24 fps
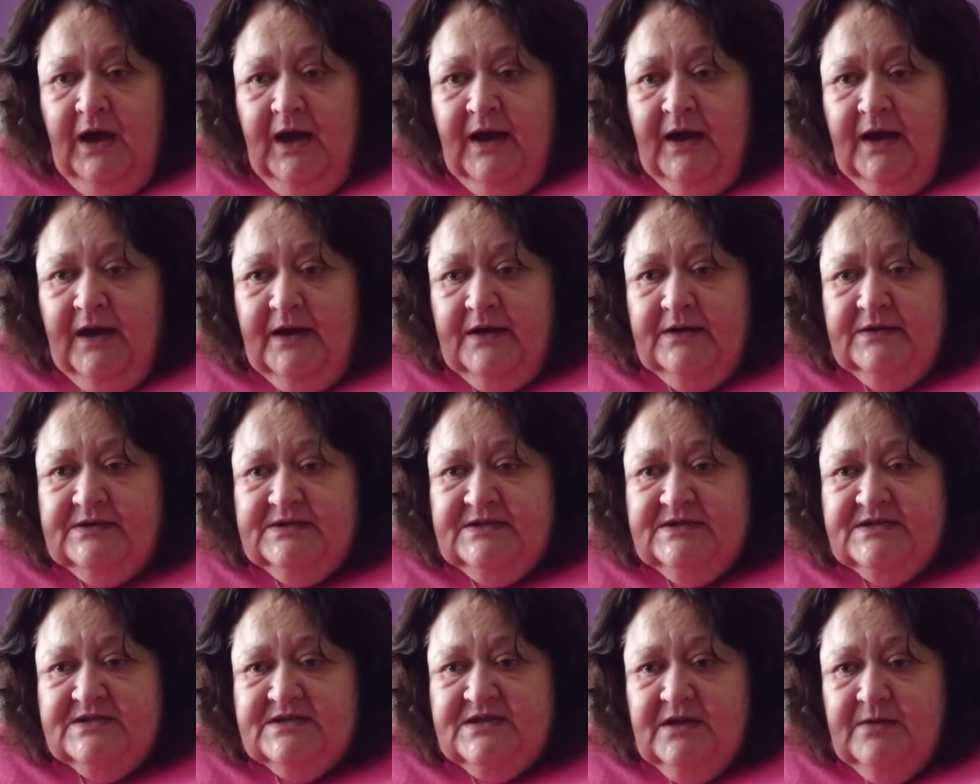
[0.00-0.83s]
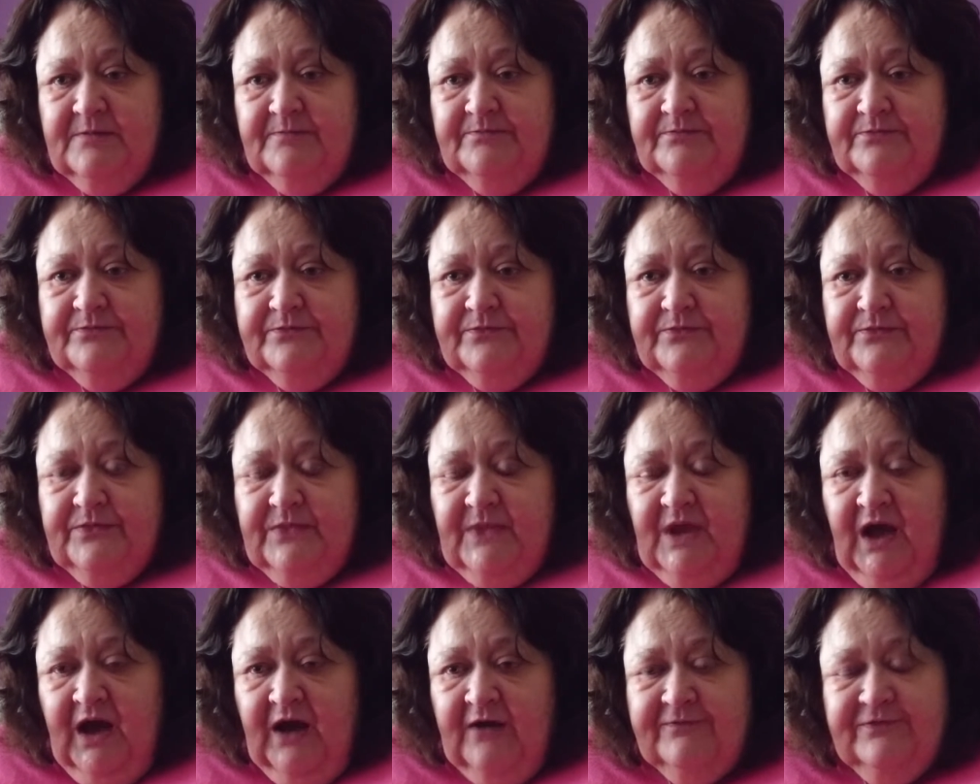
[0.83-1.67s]
and
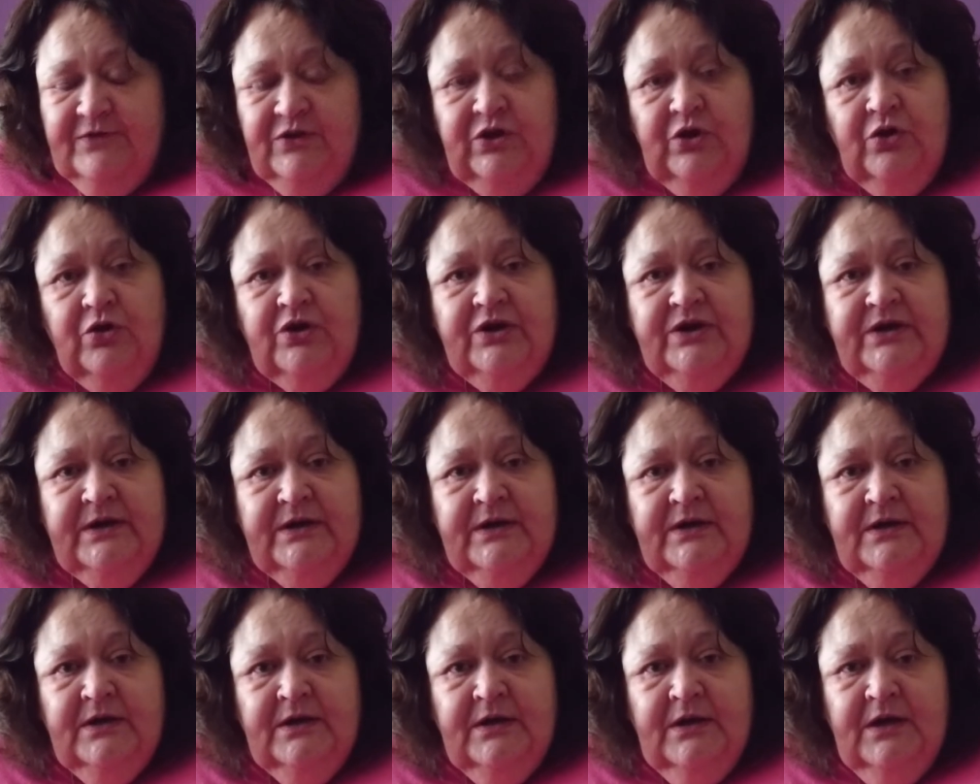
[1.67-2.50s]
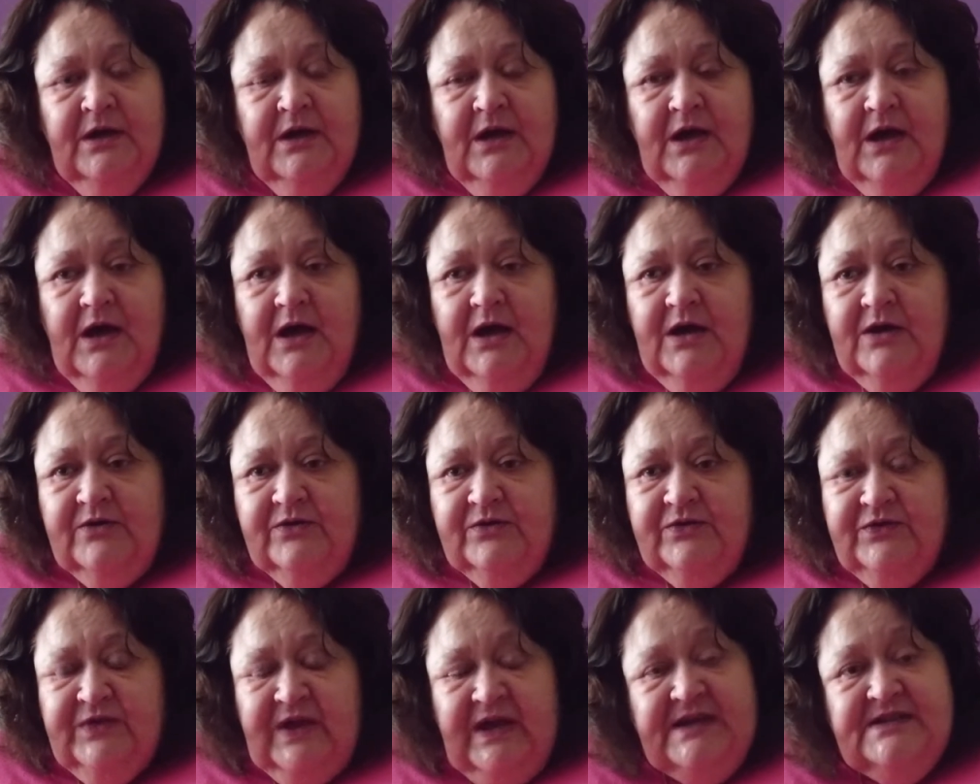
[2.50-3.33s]
have a look at
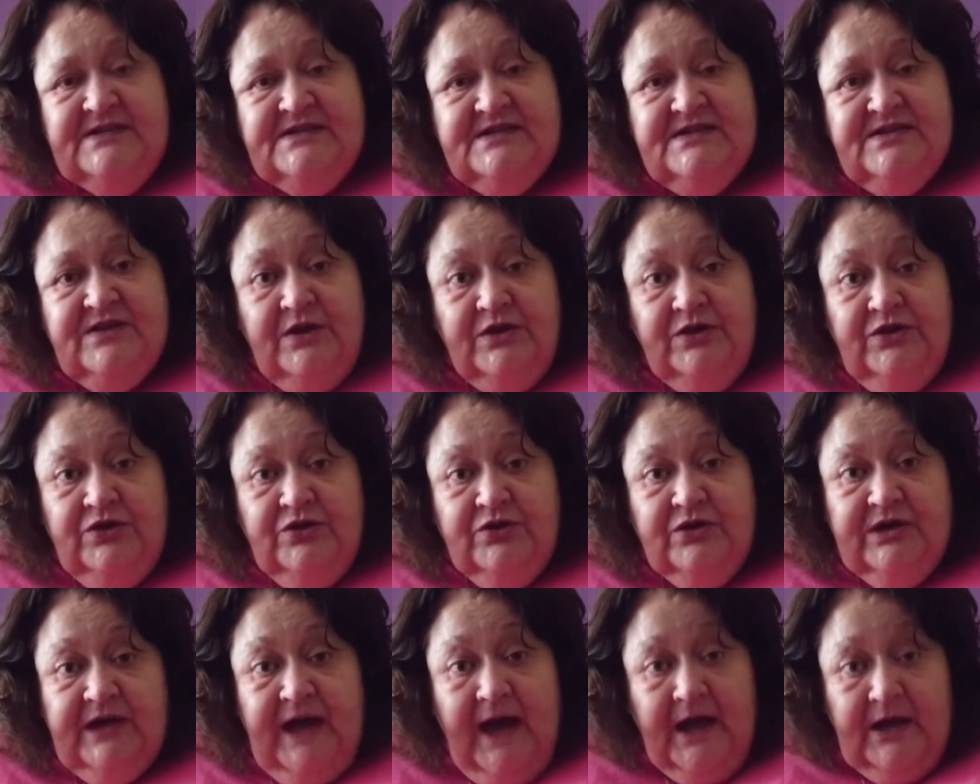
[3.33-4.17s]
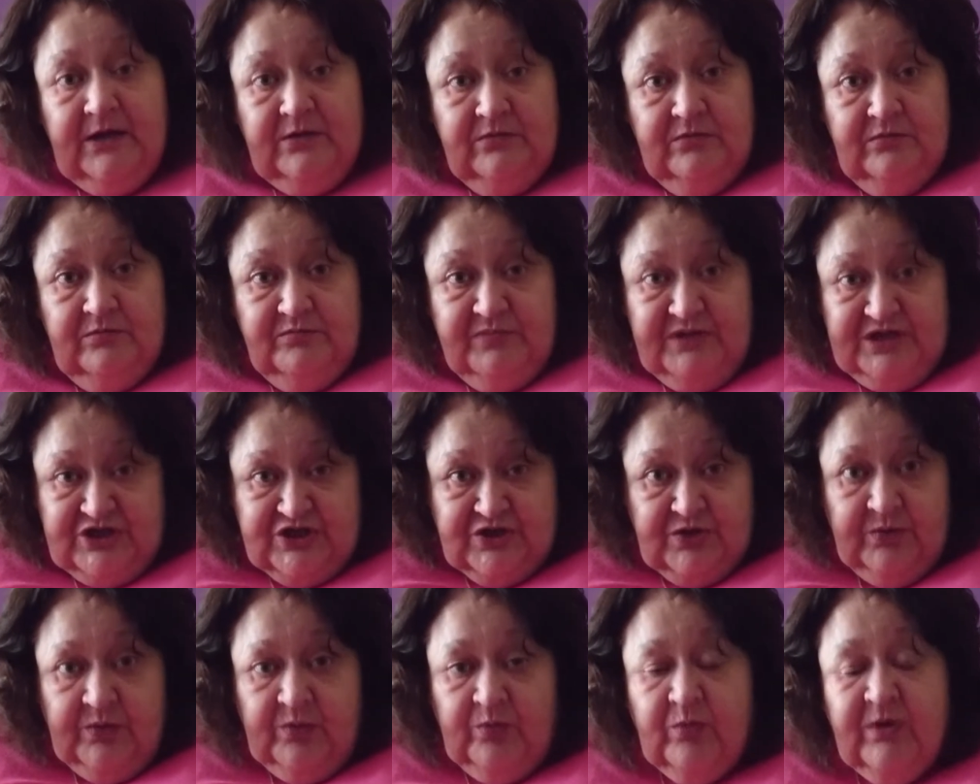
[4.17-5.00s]
things that you can be
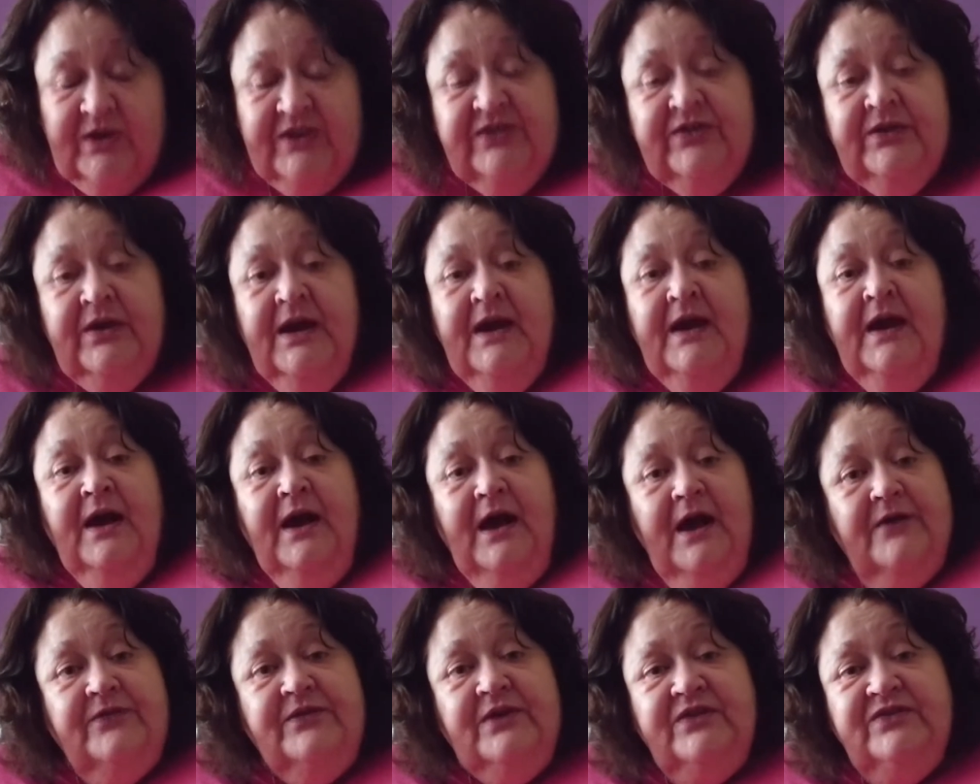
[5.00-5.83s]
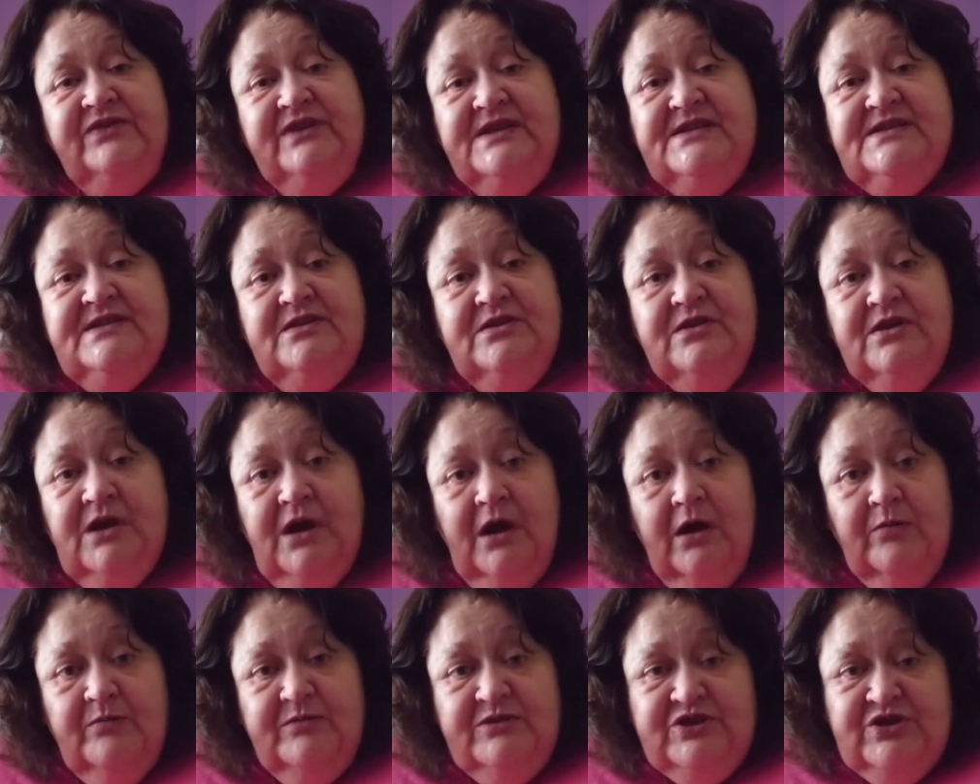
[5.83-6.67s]
doing with and then things that you
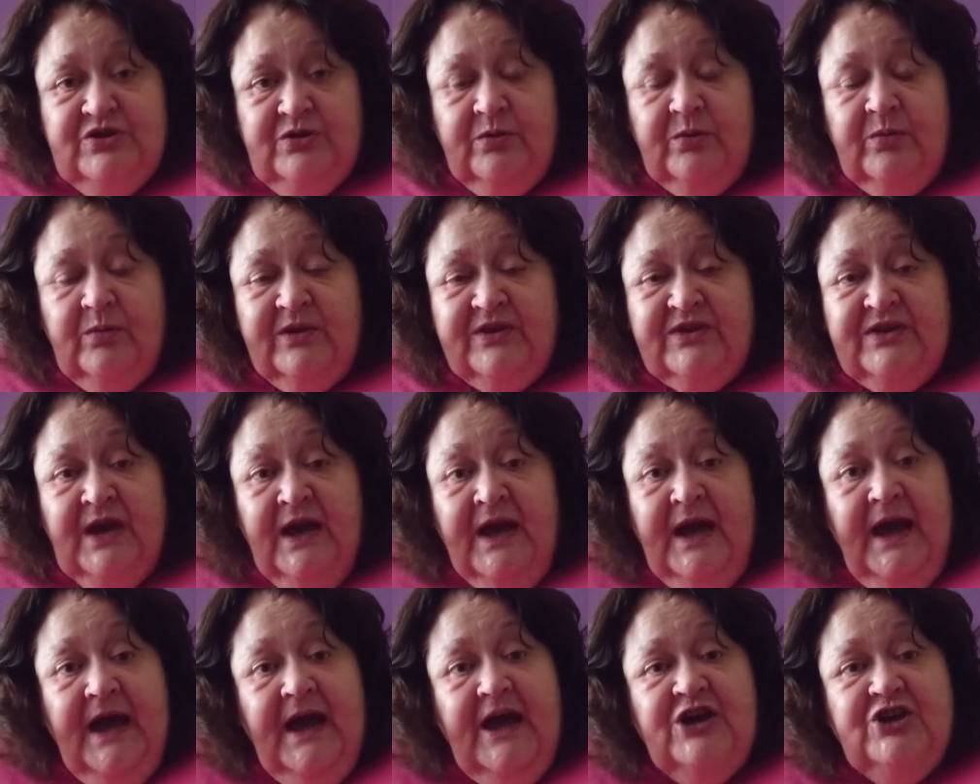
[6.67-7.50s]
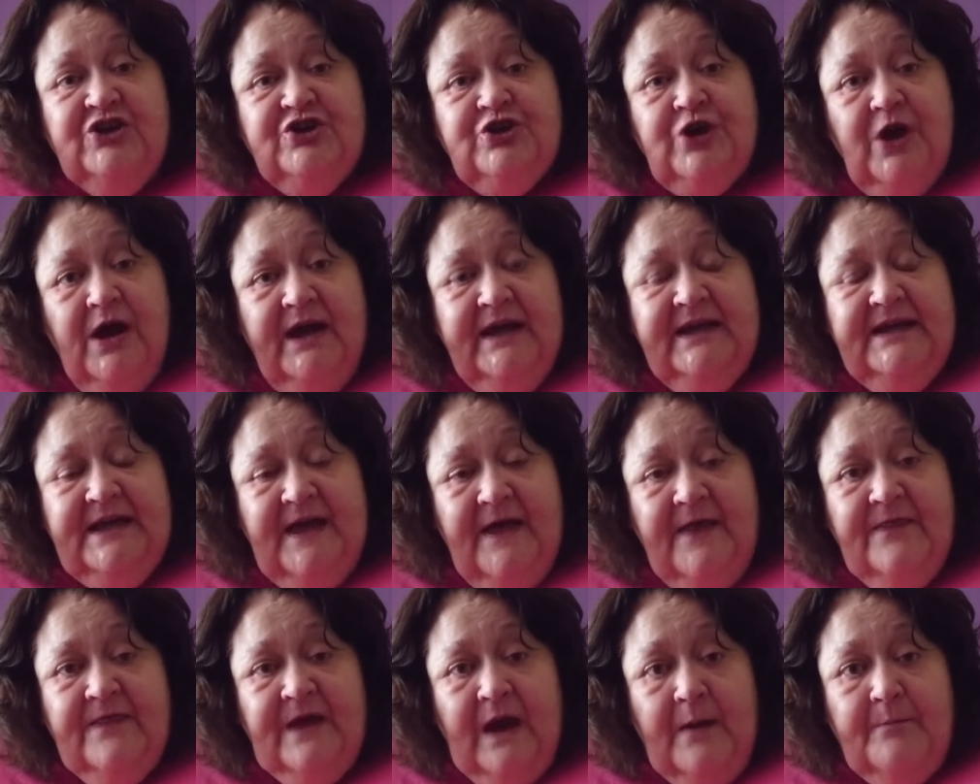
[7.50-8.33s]
can't be doing with, and try and
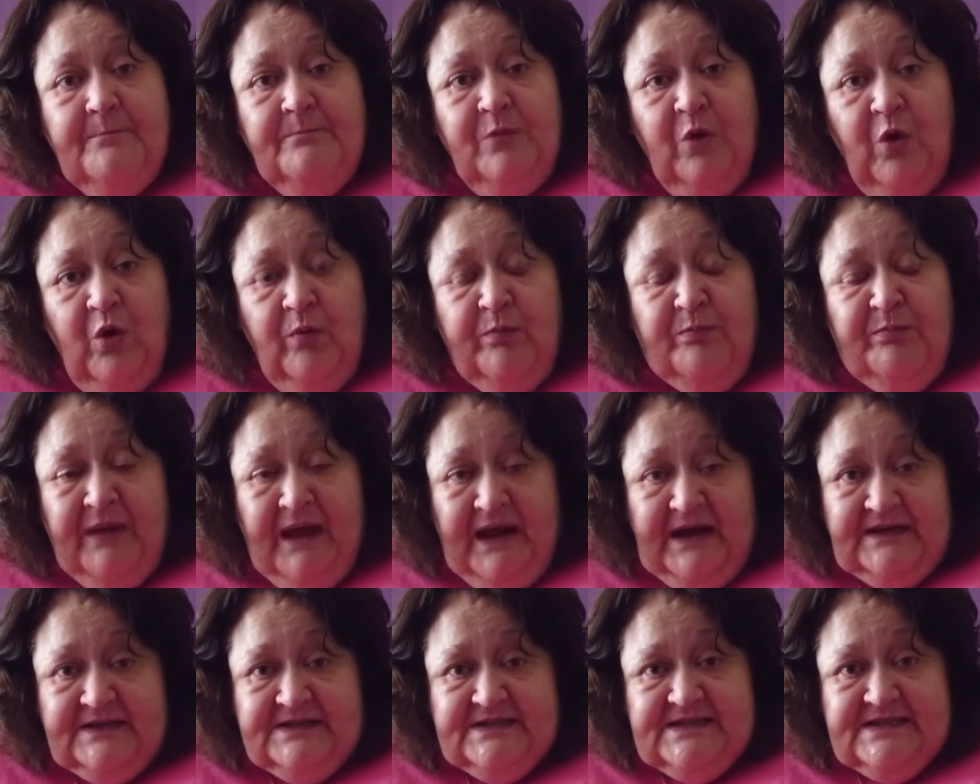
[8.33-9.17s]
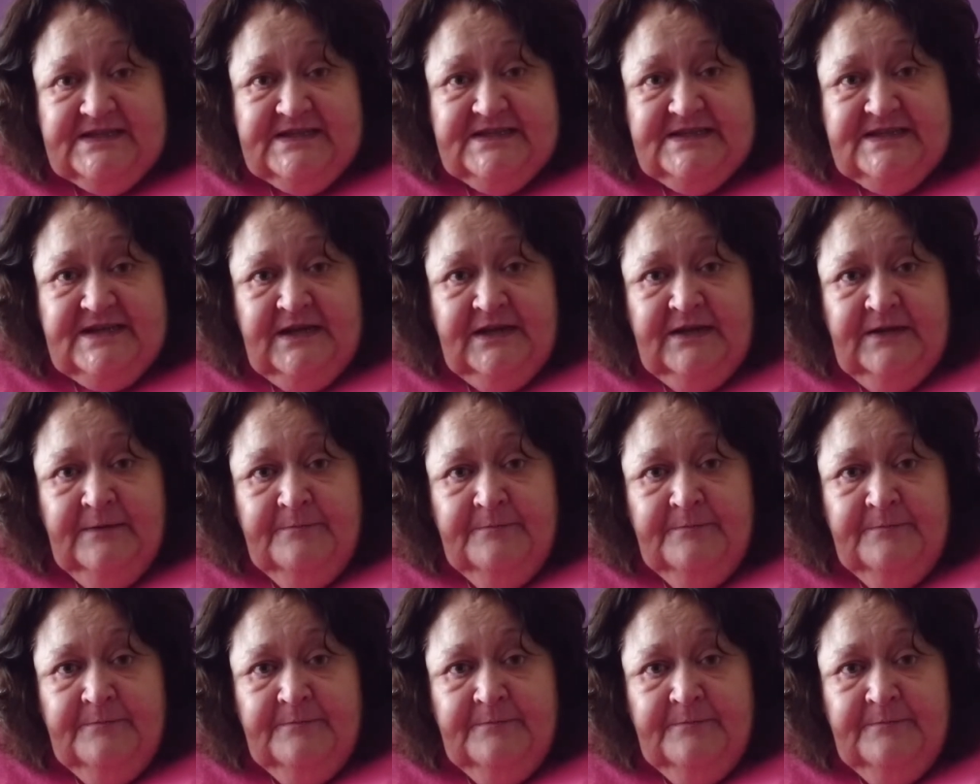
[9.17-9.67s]
get that more balanced.